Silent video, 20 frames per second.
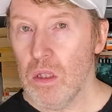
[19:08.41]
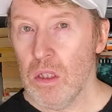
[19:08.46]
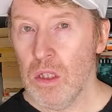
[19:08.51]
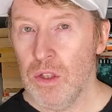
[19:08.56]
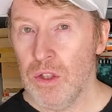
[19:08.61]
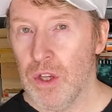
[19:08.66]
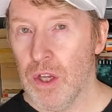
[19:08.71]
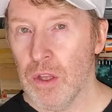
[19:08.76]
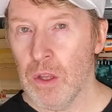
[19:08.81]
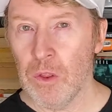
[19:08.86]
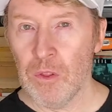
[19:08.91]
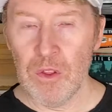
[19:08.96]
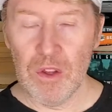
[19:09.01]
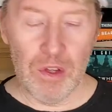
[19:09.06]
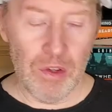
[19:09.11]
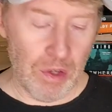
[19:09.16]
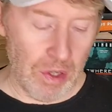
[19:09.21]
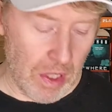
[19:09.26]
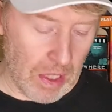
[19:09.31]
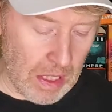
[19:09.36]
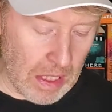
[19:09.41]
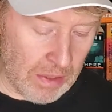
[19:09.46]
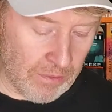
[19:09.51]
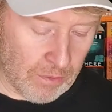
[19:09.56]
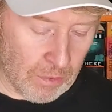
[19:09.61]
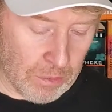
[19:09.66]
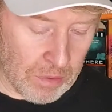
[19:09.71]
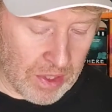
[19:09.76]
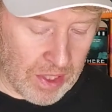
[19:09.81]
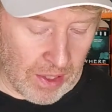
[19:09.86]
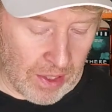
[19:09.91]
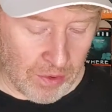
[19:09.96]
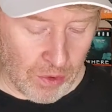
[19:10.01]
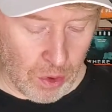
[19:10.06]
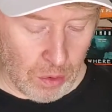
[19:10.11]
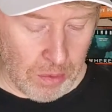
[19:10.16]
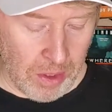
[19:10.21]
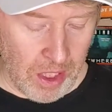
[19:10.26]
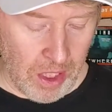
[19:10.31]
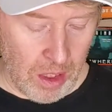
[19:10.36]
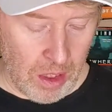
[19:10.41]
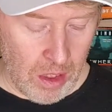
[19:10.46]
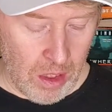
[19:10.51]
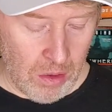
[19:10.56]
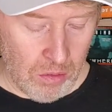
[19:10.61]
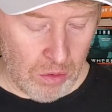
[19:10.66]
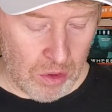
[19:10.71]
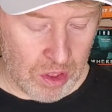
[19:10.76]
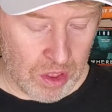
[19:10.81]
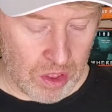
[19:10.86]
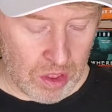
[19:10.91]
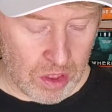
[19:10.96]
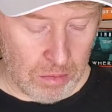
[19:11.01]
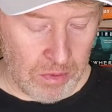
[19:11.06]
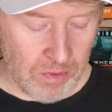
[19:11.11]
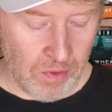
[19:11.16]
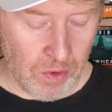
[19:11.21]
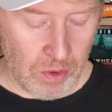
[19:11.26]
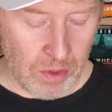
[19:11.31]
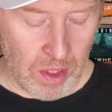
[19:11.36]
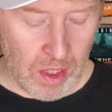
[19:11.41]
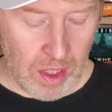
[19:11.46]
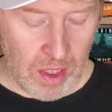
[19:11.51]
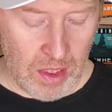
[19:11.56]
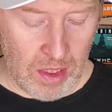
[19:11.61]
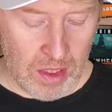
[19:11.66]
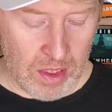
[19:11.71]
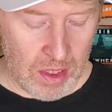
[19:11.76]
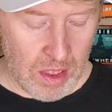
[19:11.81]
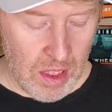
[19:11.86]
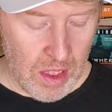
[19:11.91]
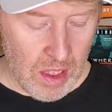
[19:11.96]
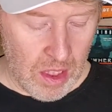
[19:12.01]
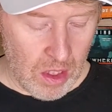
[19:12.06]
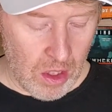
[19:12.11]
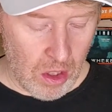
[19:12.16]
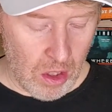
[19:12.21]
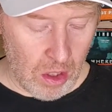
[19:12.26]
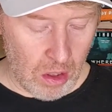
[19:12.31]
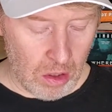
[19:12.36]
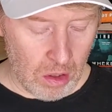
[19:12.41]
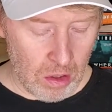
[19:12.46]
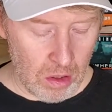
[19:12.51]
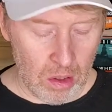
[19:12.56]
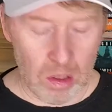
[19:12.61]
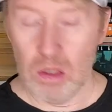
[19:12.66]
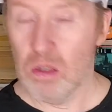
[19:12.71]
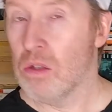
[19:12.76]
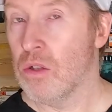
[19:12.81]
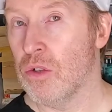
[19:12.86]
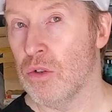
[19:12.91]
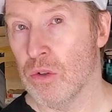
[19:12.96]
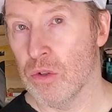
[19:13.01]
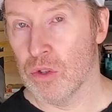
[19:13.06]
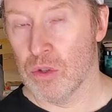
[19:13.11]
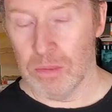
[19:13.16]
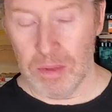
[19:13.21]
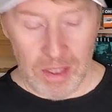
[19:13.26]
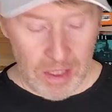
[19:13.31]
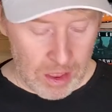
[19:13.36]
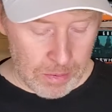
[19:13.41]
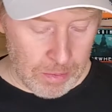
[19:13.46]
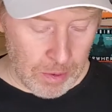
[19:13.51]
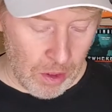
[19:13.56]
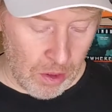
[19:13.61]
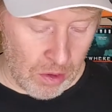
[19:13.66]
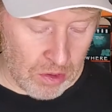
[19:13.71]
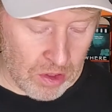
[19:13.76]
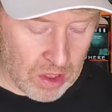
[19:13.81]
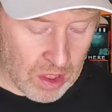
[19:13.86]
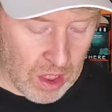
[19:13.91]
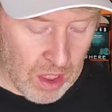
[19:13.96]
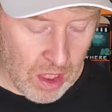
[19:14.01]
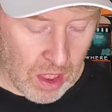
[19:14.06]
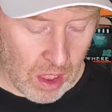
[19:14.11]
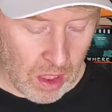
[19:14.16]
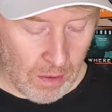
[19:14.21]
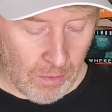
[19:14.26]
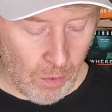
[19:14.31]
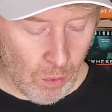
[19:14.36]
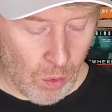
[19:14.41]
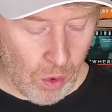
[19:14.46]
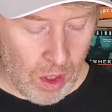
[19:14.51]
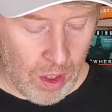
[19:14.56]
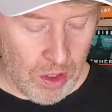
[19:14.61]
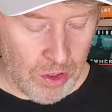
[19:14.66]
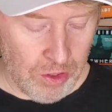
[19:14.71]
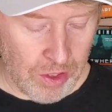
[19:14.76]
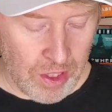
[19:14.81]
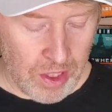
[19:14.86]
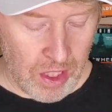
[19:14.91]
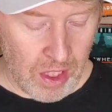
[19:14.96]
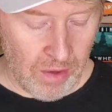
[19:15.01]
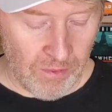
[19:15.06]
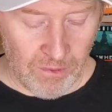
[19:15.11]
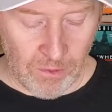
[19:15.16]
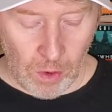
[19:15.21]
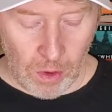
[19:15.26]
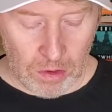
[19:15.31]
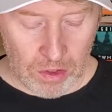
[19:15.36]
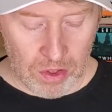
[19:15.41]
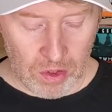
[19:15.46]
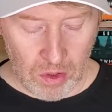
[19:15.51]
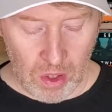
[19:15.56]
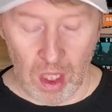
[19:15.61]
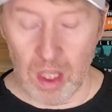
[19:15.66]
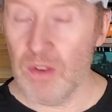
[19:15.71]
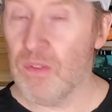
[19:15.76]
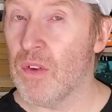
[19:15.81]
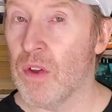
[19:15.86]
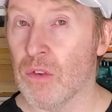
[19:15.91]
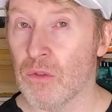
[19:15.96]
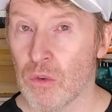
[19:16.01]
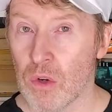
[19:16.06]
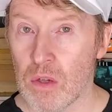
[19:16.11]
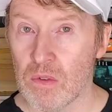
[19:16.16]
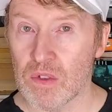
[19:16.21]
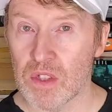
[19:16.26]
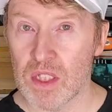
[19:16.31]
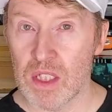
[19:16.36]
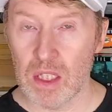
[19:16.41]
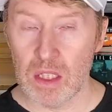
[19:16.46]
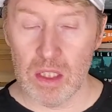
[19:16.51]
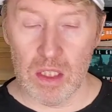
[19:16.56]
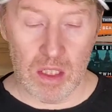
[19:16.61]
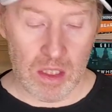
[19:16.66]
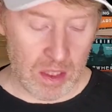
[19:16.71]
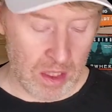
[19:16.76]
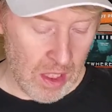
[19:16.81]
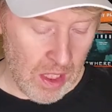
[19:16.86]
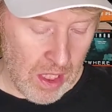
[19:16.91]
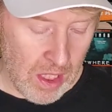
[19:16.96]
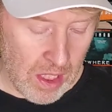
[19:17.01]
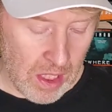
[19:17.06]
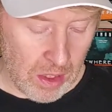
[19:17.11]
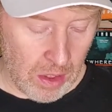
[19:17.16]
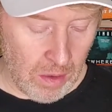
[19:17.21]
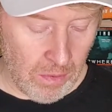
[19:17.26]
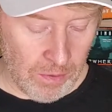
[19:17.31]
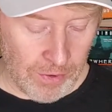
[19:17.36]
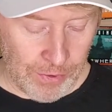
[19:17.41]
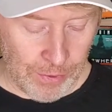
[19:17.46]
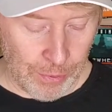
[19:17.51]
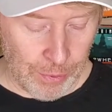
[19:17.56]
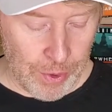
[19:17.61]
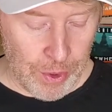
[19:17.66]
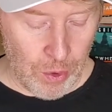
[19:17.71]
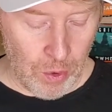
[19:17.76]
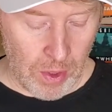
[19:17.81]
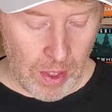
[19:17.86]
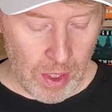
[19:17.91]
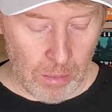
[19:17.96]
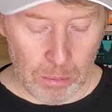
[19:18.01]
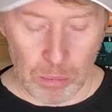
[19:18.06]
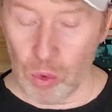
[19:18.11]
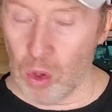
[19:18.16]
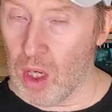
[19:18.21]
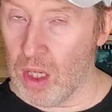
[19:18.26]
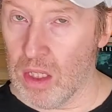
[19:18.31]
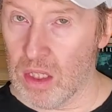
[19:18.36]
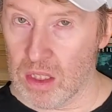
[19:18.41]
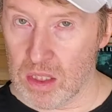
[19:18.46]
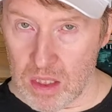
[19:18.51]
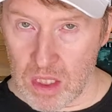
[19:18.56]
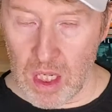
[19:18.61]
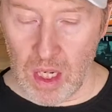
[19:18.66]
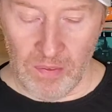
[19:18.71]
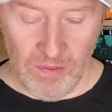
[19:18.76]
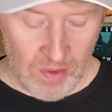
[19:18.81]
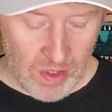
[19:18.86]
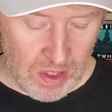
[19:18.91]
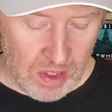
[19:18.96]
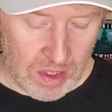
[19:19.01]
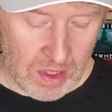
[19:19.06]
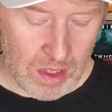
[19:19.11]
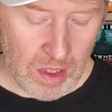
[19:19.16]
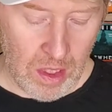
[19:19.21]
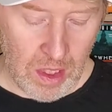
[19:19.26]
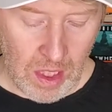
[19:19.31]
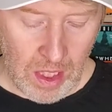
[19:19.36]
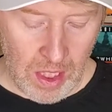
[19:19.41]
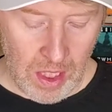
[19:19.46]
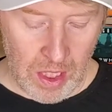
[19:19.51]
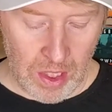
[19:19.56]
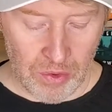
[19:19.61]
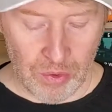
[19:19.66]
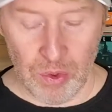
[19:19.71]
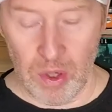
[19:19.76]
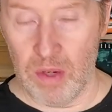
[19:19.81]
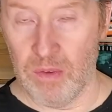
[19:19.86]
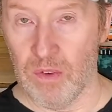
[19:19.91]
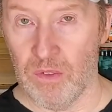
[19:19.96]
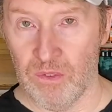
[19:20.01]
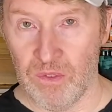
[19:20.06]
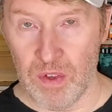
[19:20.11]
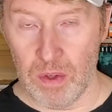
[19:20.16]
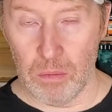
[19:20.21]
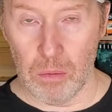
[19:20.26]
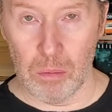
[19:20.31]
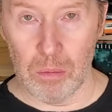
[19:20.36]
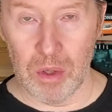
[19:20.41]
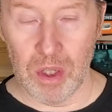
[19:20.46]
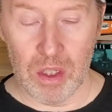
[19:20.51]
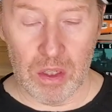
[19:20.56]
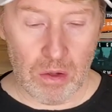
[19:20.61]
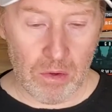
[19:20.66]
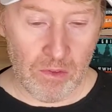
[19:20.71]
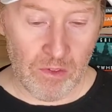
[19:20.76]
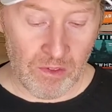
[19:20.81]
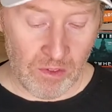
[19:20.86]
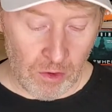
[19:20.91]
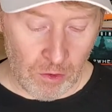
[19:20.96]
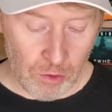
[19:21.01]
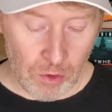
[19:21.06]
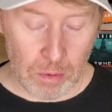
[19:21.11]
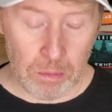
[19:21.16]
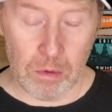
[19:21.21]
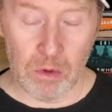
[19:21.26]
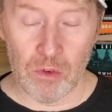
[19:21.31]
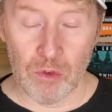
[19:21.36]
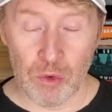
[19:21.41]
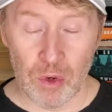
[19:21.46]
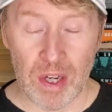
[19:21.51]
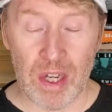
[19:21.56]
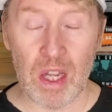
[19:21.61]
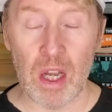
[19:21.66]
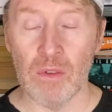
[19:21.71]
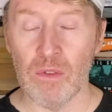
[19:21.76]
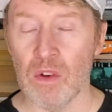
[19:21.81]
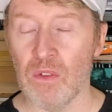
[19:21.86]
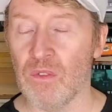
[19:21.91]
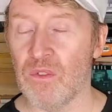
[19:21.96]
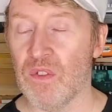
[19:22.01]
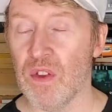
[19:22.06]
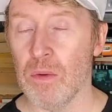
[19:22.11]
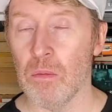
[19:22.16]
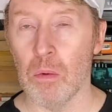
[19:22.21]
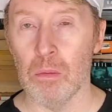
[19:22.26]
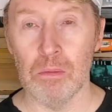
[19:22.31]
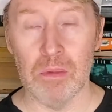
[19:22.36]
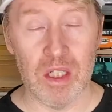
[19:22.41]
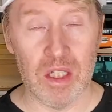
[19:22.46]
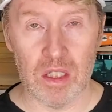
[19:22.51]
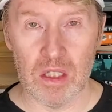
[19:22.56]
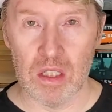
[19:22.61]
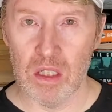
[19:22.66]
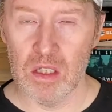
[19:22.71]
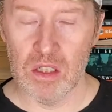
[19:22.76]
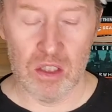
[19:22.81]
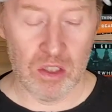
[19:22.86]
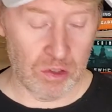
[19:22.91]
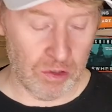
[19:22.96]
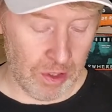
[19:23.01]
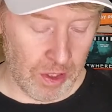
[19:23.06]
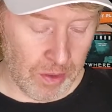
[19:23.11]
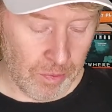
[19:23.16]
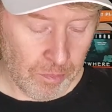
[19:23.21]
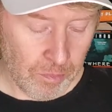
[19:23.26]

The other thing you're going to get from the Death Domain, which is going to be very nice, are your domain spells. At level 1, you're going to get False Life and Ray of Sickness. And at level 3, you'll get Blindness, Deafness, and Ray of Enfeeblement. Ray of Enfeeblement, sorry.